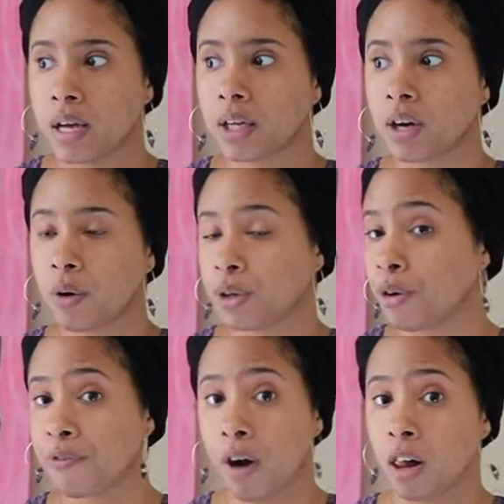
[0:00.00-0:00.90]
you know,
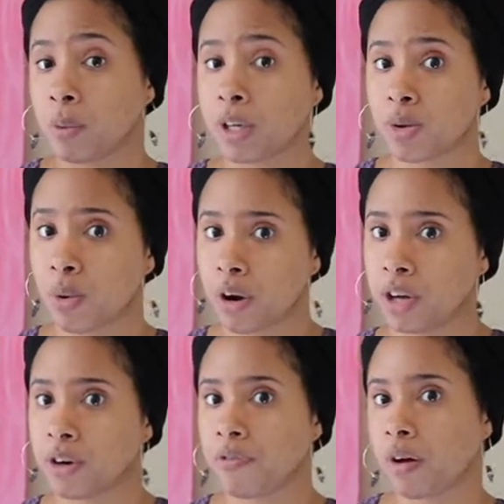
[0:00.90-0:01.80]
you're following Torah
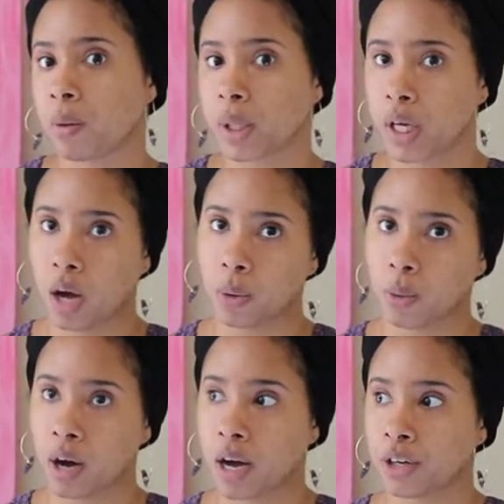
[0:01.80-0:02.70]
and you're following
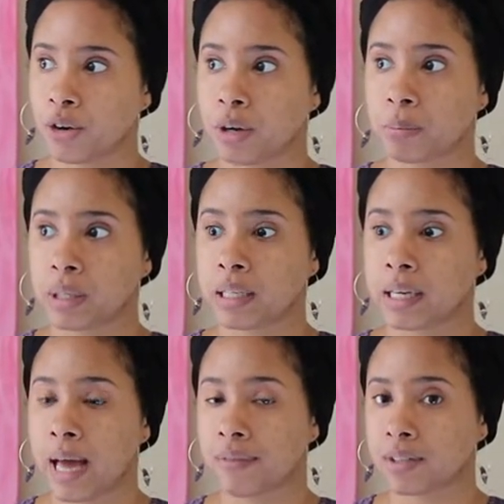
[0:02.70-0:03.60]
Yahuwah and you
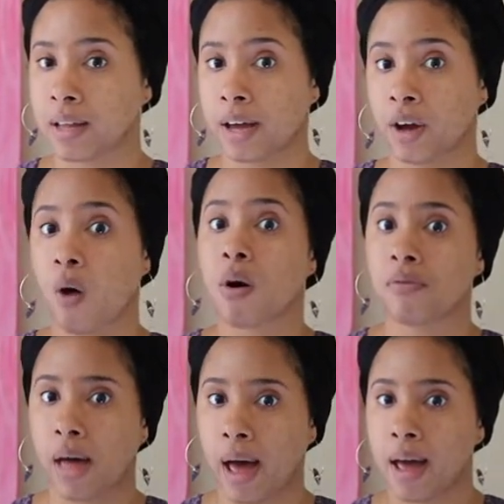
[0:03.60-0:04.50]
completely have to let go
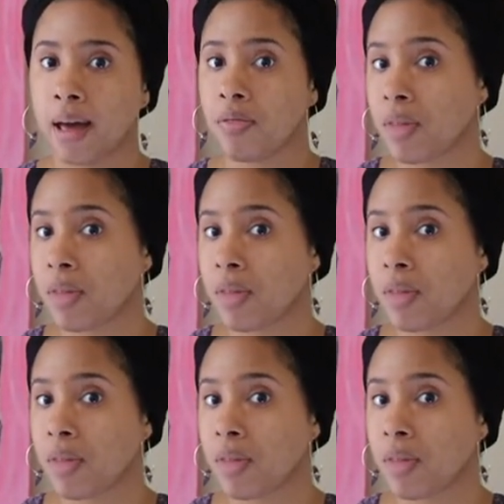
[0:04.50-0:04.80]
of that.